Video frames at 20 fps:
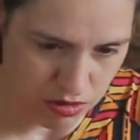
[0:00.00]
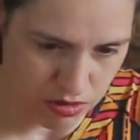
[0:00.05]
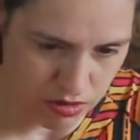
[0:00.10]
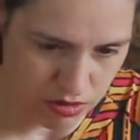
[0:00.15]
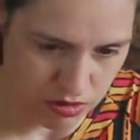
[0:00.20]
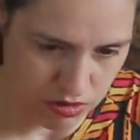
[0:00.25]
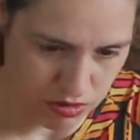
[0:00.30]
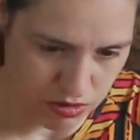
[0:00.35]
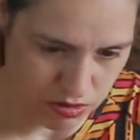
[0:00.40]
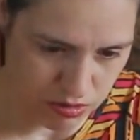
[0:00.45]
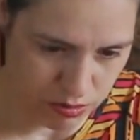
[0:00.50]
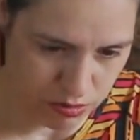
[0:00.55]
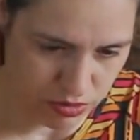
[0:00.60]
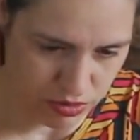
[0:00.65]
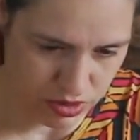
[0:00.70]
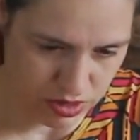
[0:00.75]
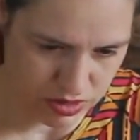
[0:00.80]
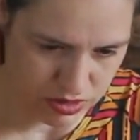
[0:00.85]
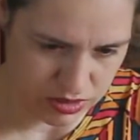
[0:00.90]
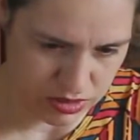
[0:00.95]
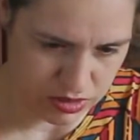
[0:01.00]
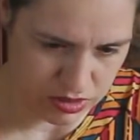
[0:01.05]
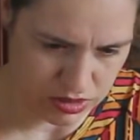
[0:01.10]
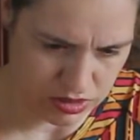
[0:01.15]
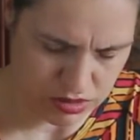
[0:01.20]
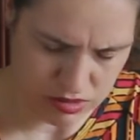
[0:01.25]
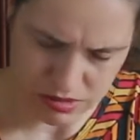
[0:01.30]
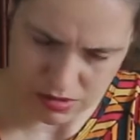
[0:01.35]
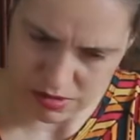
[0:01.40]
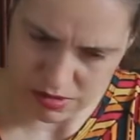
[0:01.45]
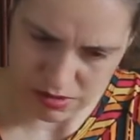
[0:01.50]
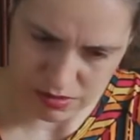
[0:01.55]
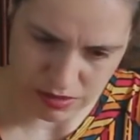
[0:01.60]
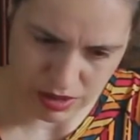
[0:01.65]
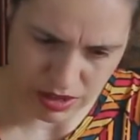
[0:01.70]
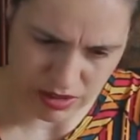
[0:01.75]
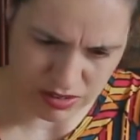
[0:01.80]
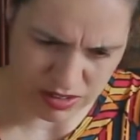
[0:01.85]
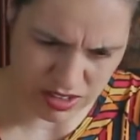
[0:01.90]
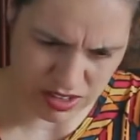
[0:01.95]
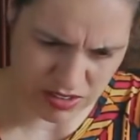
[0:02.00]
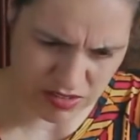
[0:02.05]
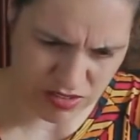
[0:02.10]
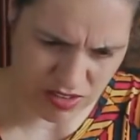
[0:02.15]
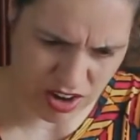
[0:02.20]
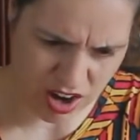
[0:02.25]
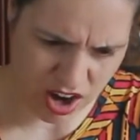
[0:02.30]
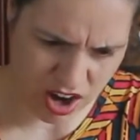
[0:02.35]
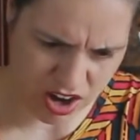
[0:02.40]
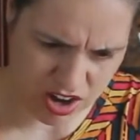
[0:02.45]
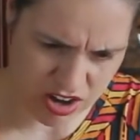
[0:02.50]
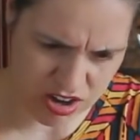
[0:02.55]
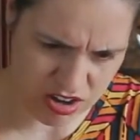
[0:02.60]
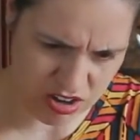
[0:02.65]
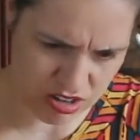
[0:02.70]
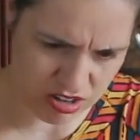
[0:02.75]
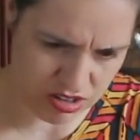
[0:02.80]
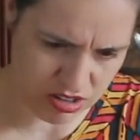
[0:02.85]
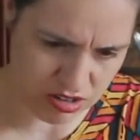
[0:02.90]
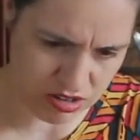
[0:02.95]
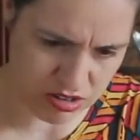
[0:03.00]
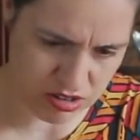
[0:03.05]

Oh boys. Wow, is it ever hard?